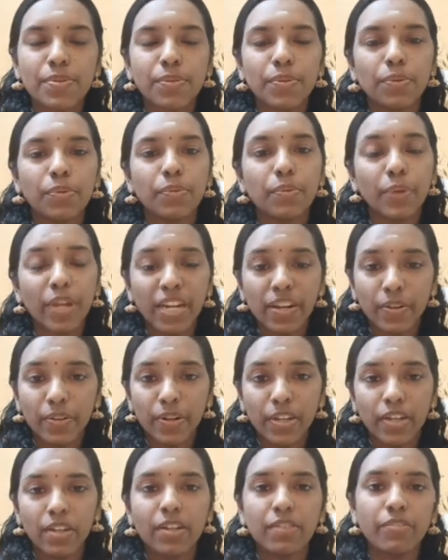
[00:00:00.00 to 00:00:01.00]
So
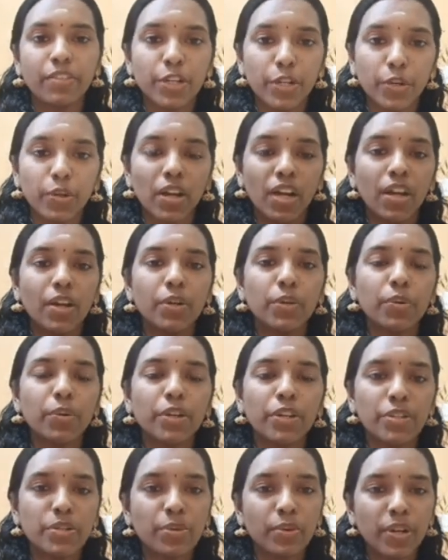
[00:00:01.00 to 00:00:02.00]
when you are
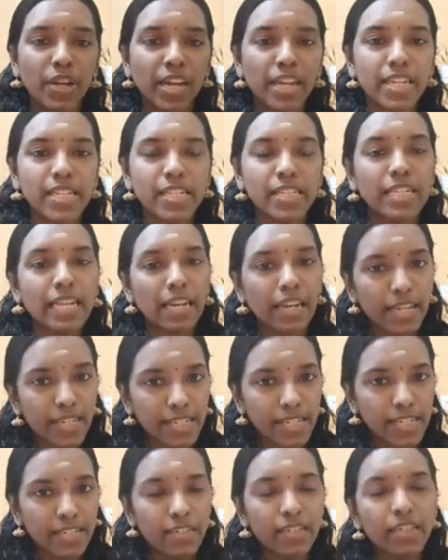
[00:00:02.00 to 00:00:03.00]
going to write the
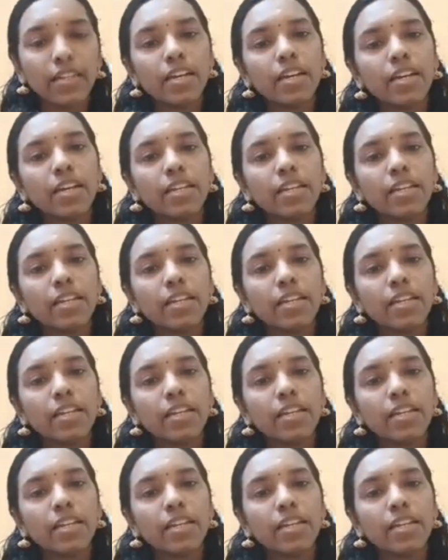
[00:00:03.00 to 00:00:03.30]
letter,